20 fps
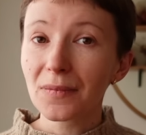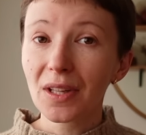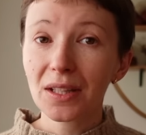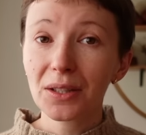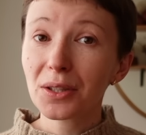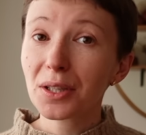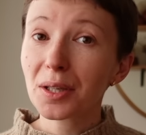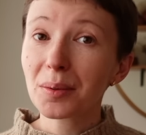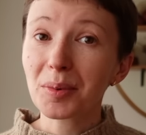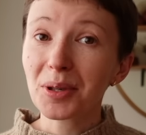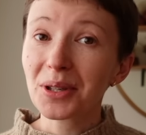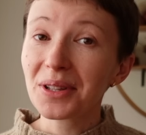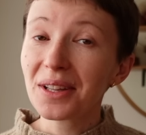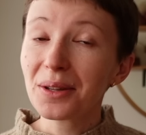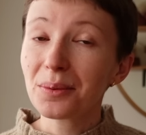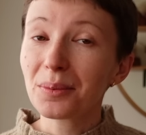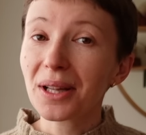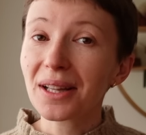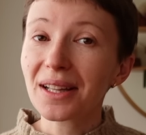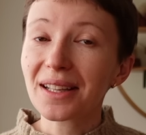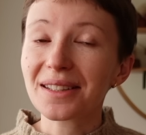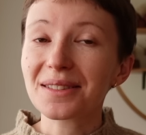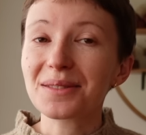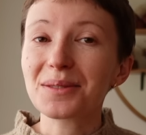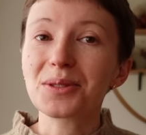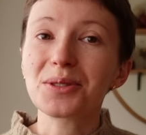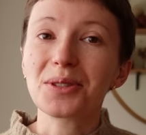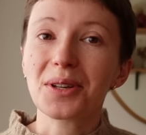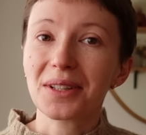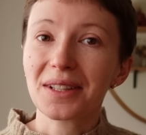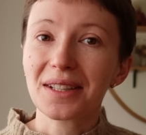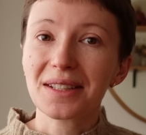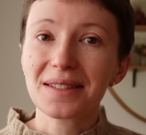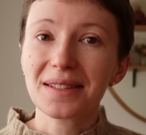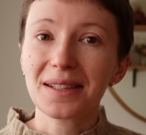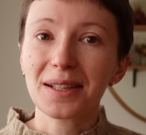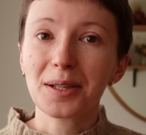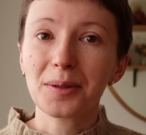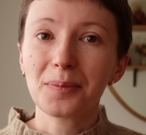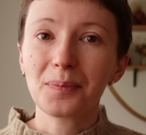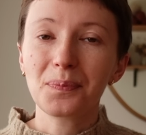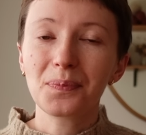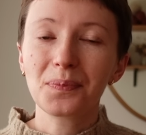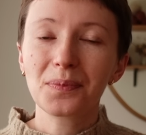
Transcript: you are more than welcome to join us there.